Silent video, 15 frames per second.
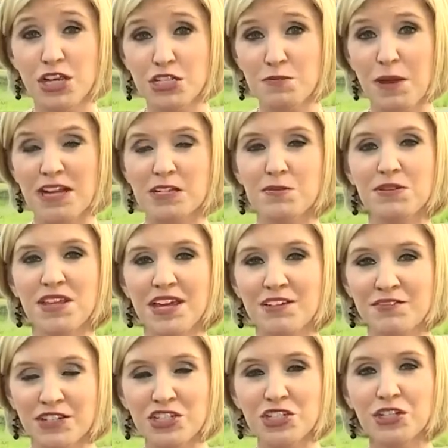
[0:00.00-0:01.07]
suspects, but they
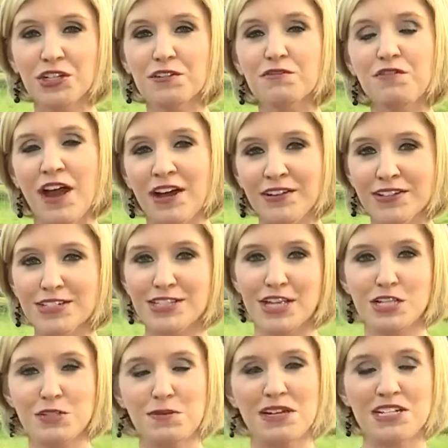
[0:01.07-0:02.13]
eventually found the
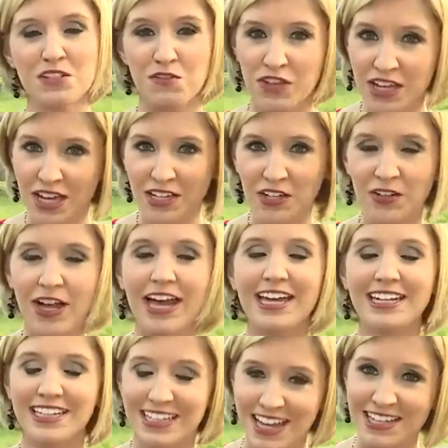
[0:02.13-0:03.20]
suspect's vehicle
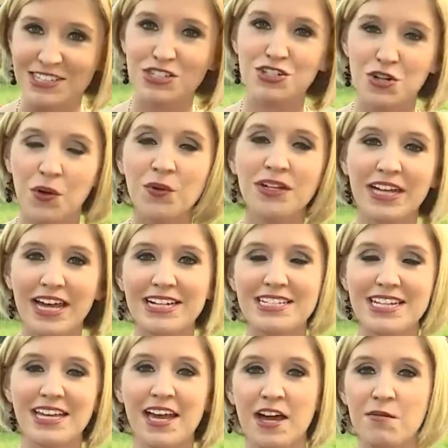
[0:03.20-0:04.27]
and that stolen
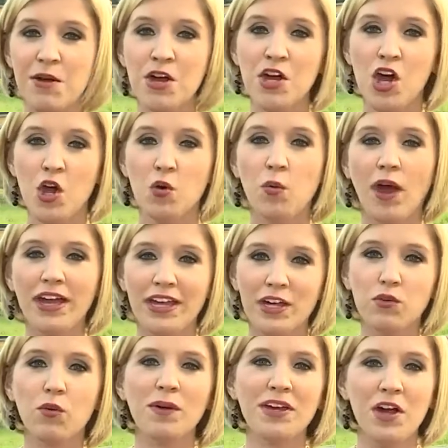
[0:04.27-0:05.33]
ATM right
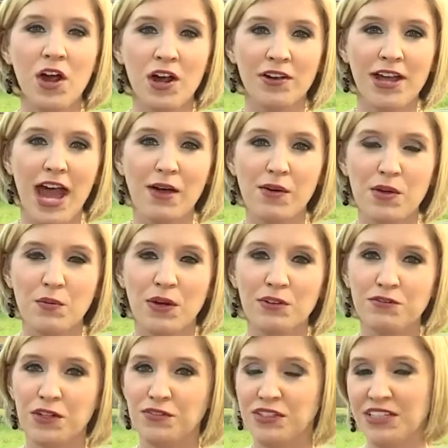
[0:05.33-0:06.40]
here where we are on Highway
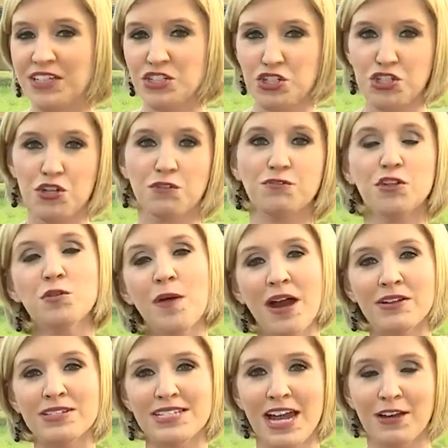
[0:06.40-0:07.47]
150. That's just a few
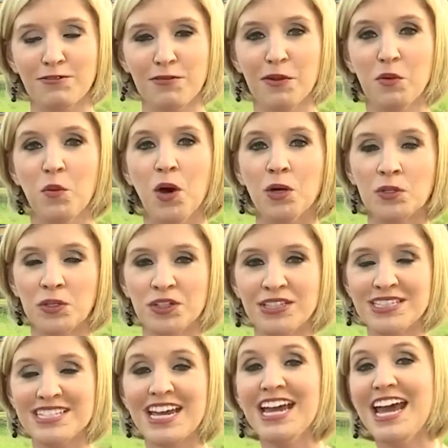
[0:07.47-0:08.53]
miles down from the
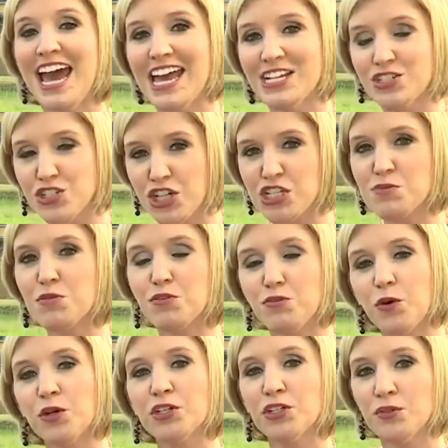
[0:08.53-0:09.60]
Walgreens and just
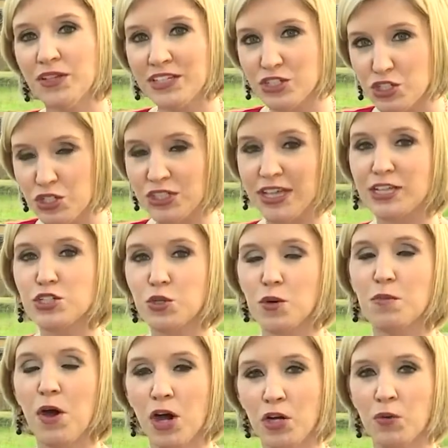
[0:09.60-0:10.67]
before you get to
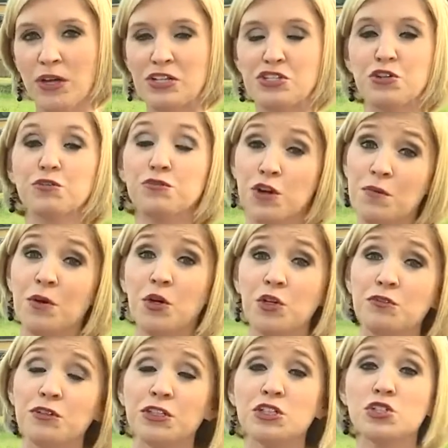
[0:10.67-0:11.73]
Lakeshore Parkway. So from
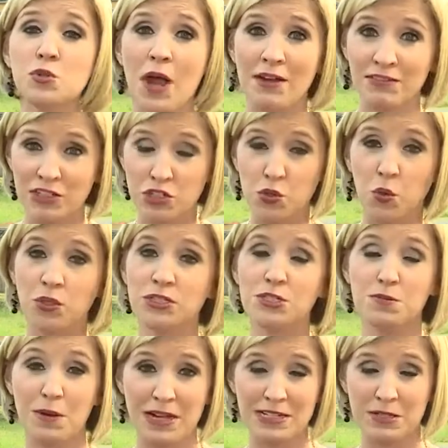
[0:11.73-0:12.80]
Hoover, driving driving
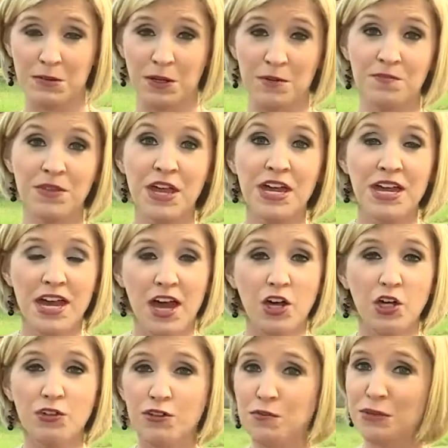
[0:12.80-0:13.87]
towards Bessemer. Uh,
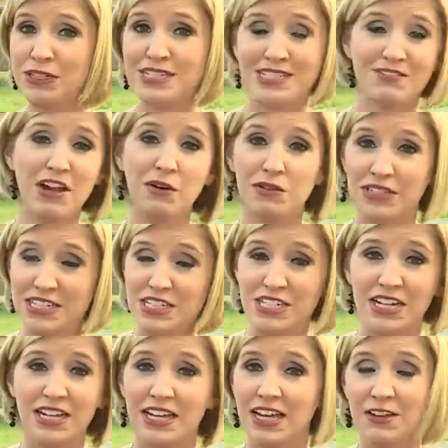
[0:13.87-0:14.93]
Hoover police have not released
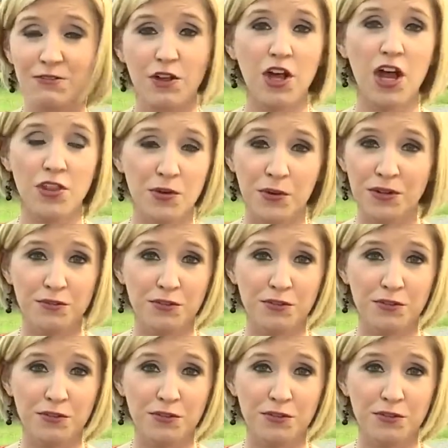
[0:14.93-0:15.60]
any in other